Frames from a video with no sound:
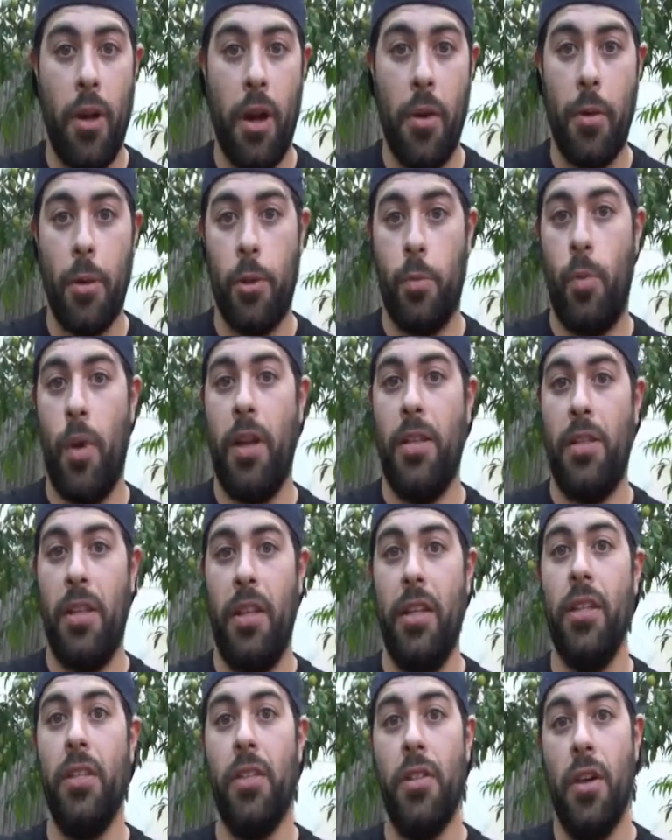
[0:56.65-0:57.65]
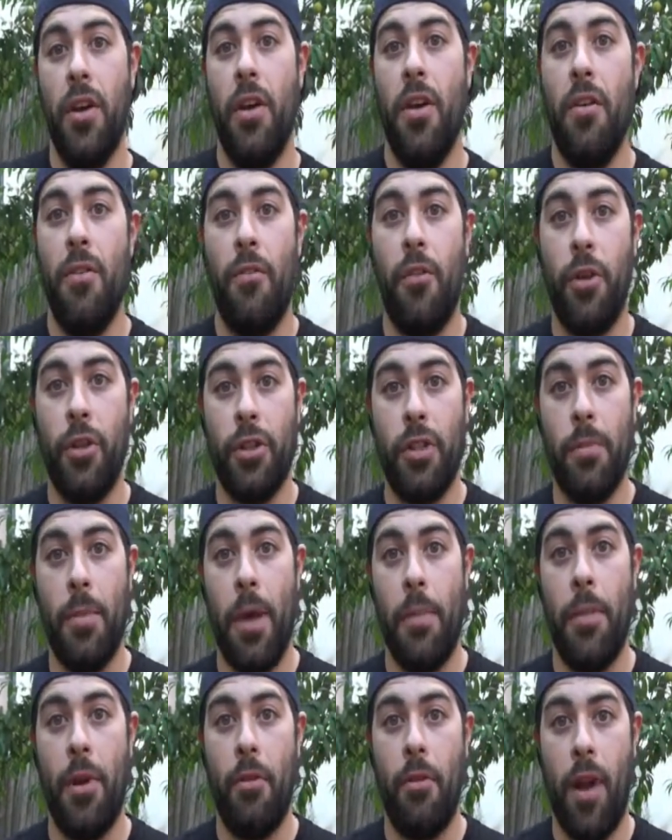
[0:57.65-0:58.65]
trying to express his First
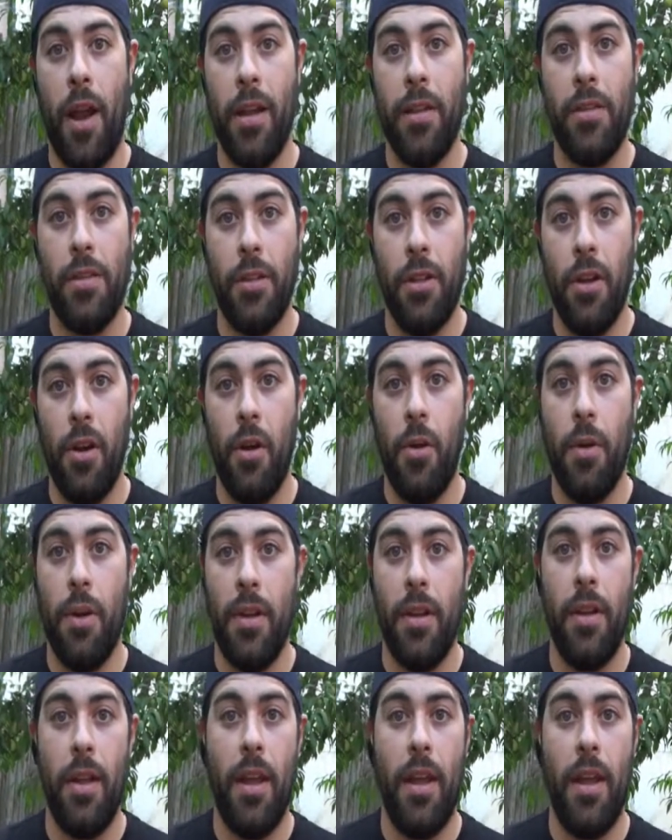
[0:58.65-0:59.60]
Amendment rights, you know,